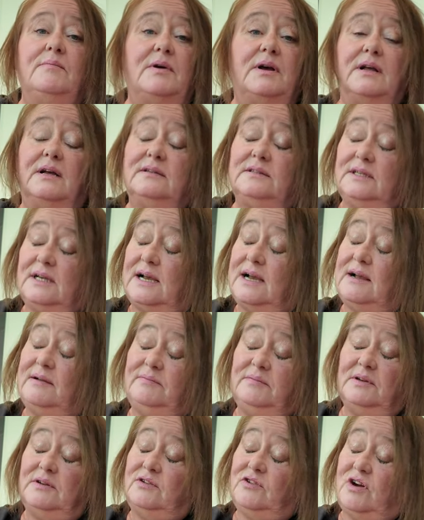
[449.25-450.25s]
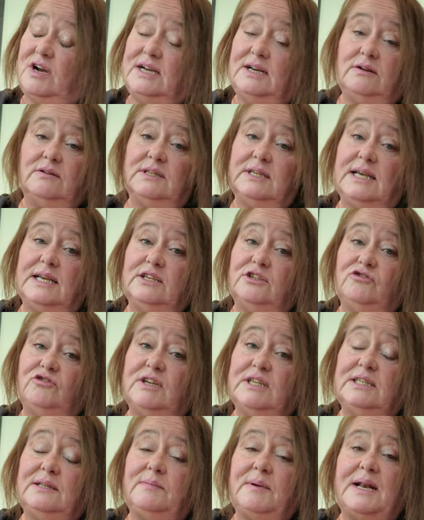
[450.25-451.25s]
But I'm trying not to get
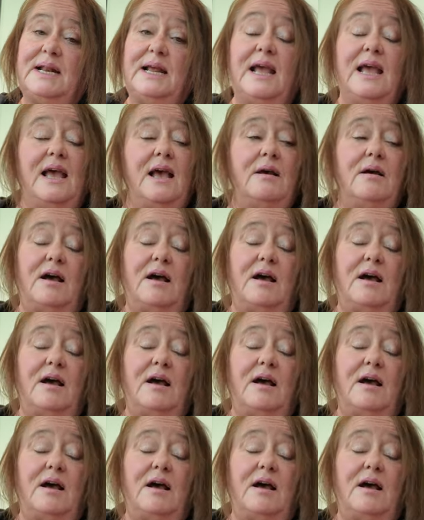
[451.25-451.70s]
stressed about it.